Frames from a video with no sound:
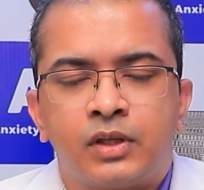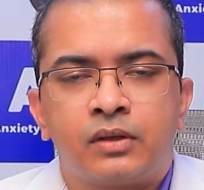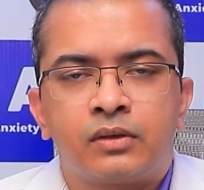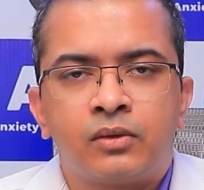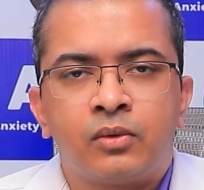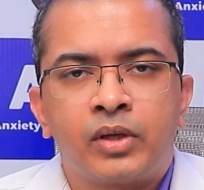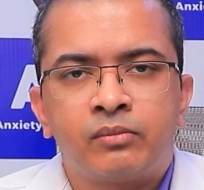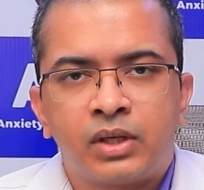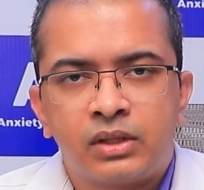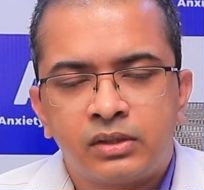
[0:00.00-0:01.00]
And
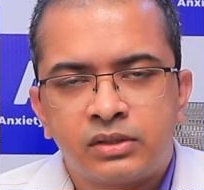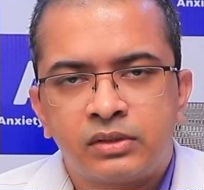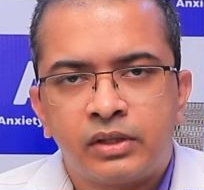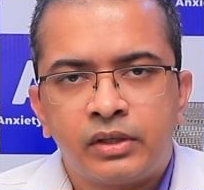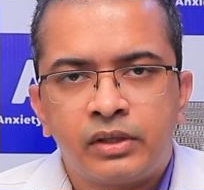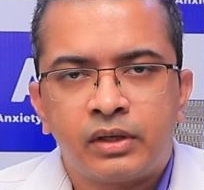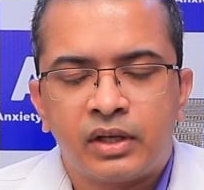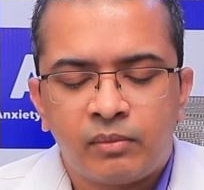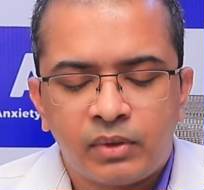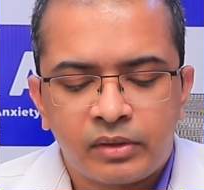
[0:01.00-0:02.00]
going by this theory in
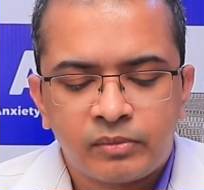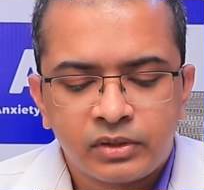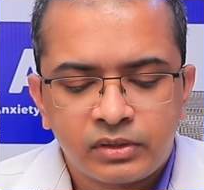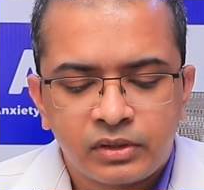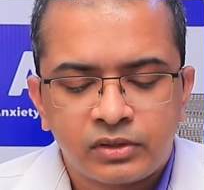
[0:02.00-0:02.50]
lab animals,